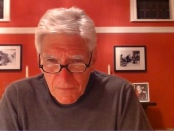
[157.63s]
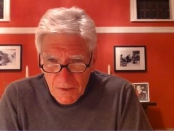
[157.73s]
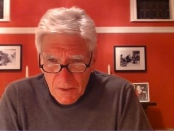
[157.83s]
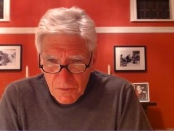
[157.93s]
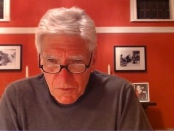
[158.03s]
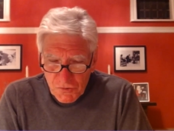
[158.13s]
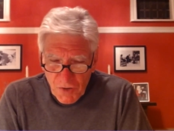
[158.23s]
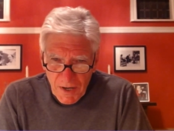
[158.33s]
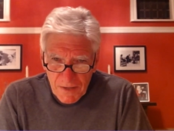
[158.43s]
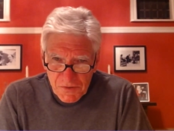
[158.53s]
The
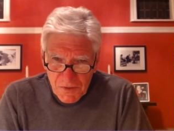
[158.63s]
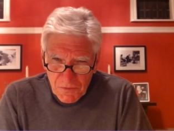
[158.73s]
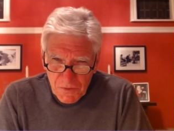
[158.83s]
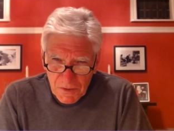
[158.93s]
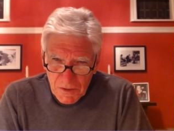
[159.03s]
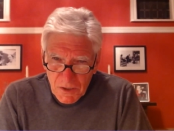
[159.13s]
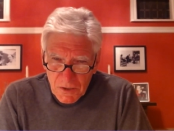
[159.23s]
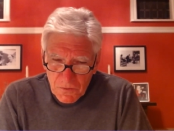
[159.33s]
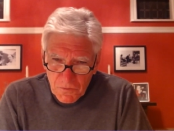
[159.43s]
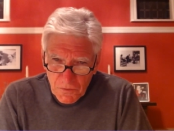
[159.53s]
drives of the
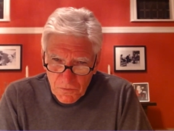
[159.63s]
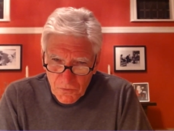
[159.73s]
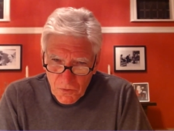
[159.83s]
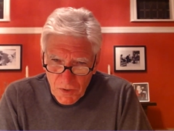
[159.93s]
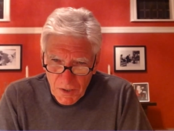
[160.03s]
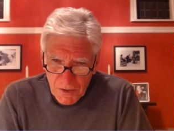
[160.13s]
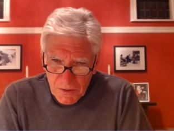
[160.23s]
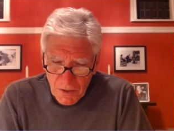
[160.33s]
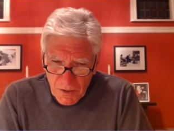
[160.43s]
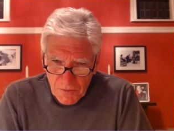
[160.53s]
id for Freud
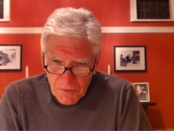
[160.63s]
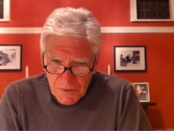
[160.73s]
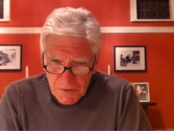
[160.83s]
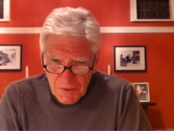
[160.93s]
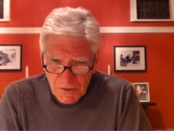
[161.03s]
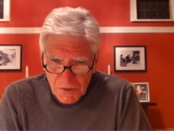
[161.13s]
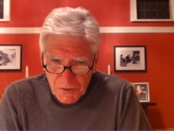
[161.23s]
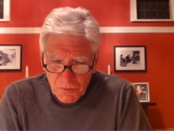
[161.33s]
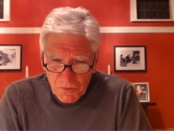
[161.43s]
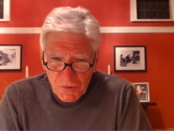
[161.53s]
are fundamentally
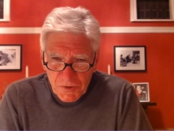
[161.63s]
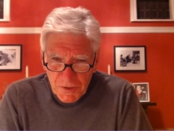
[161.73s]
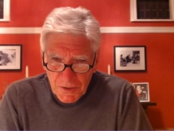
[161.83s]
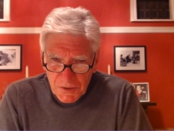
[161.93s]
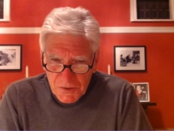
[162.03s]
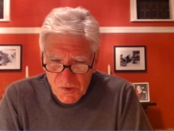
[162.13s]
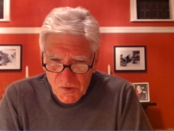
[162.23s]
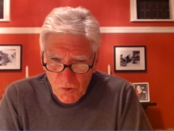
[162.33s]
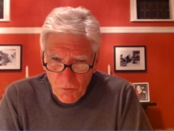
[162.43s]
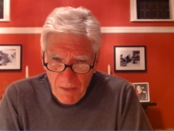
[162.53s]
rooted in
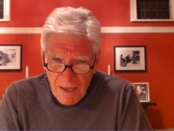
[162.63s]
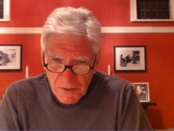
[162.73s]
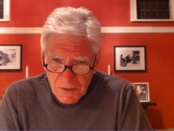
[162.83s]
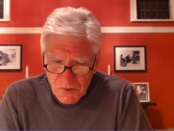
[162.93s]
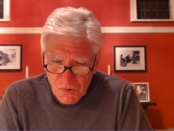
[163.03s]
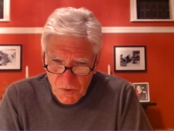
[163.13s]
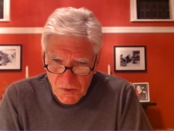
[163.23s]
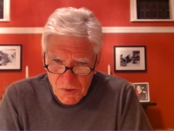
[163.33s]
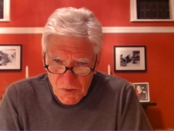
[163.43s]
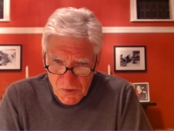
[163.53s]
somatic
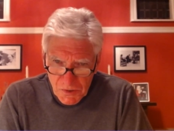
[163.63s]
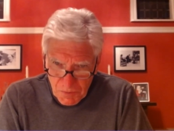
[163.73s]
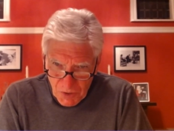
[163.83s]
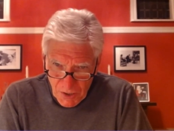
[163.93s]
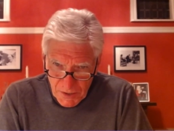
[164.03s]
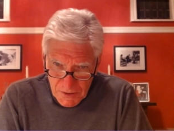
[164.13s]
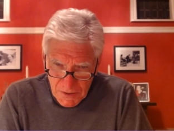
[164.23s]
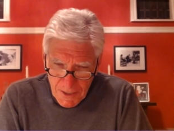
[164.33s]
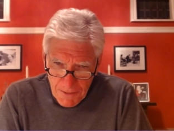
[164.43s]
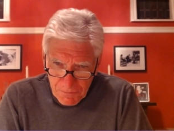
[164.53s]
sources, the body.
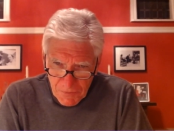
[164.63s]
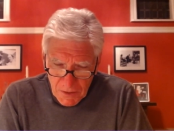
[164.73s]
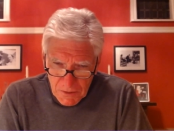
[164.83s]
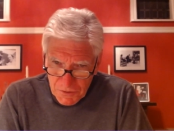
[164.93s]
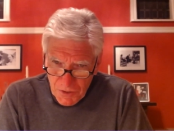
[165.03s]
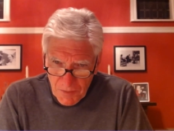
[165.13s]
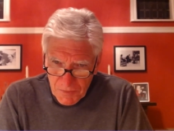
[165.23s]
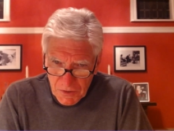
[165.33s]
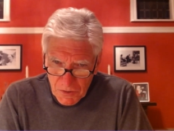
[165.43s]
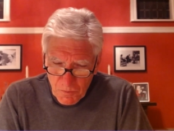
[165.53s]
He did not
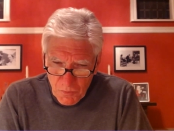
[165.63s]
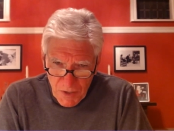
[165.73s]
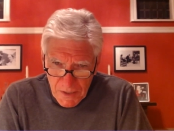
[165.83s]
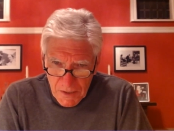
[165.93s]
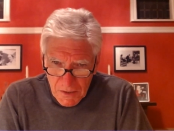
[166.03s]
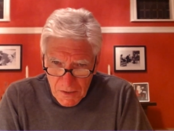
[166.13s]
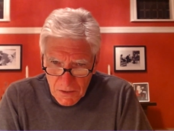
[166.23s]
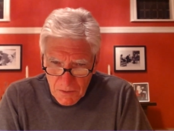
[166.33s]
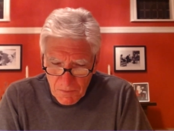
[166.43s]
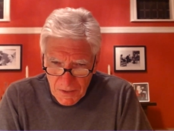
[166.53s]
mean the brain.
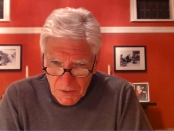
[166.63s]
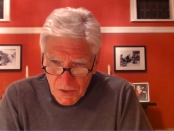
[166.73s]
He meant